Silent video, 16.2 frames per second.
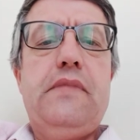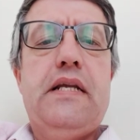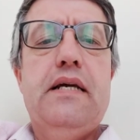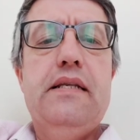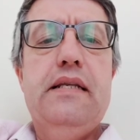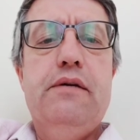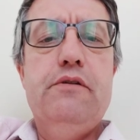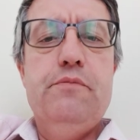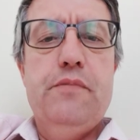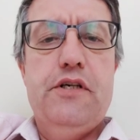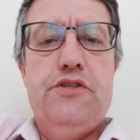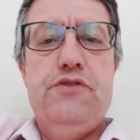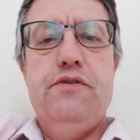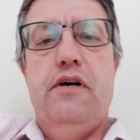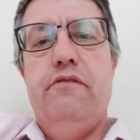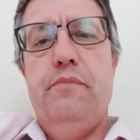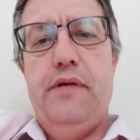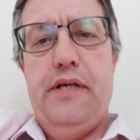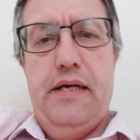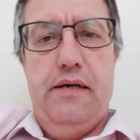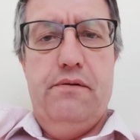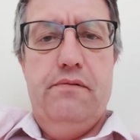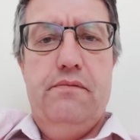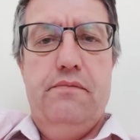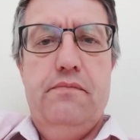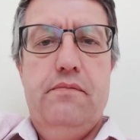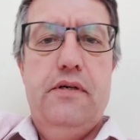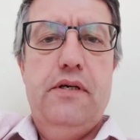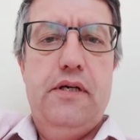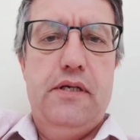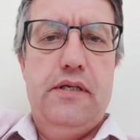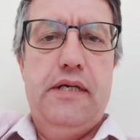And they would much rather be out
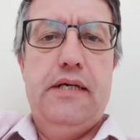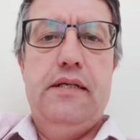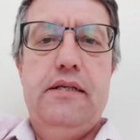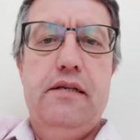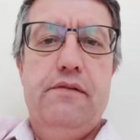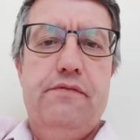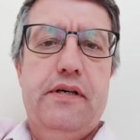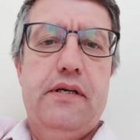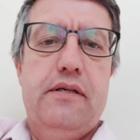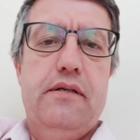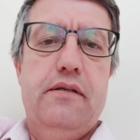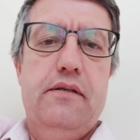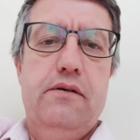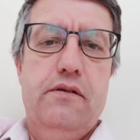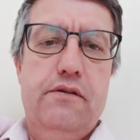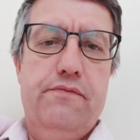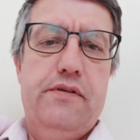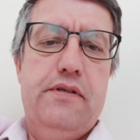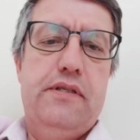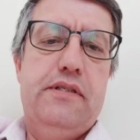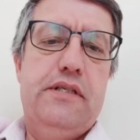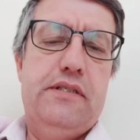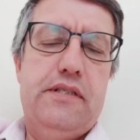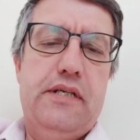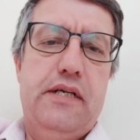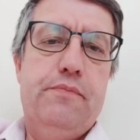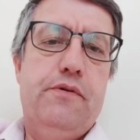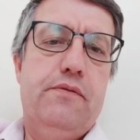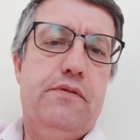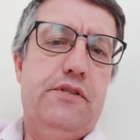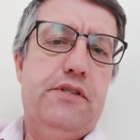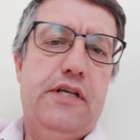earning a living. And a lot of the
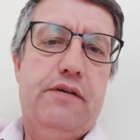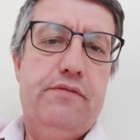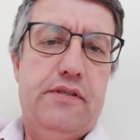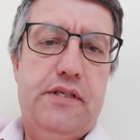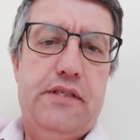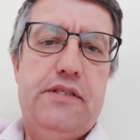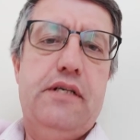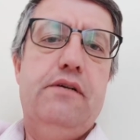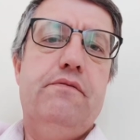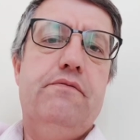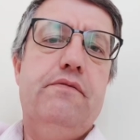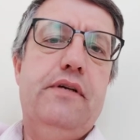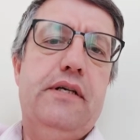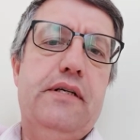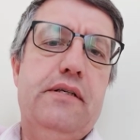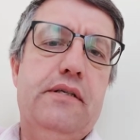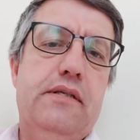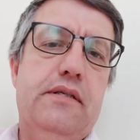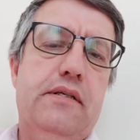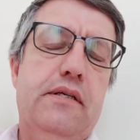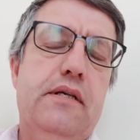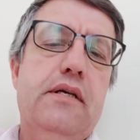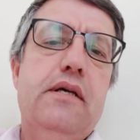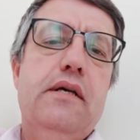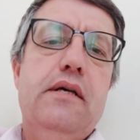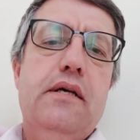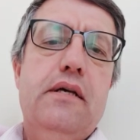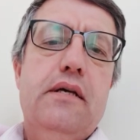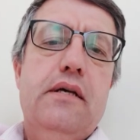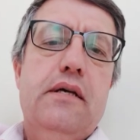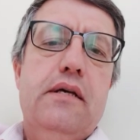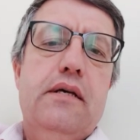disabled charities out there
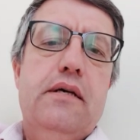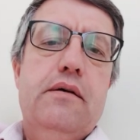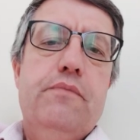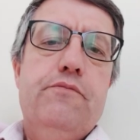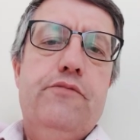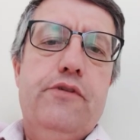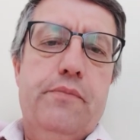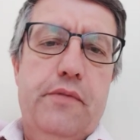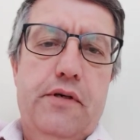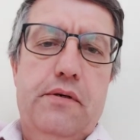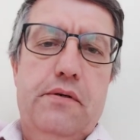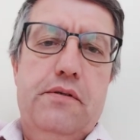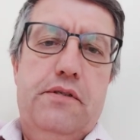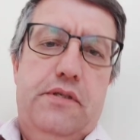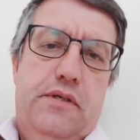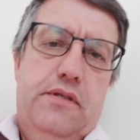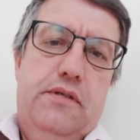promote,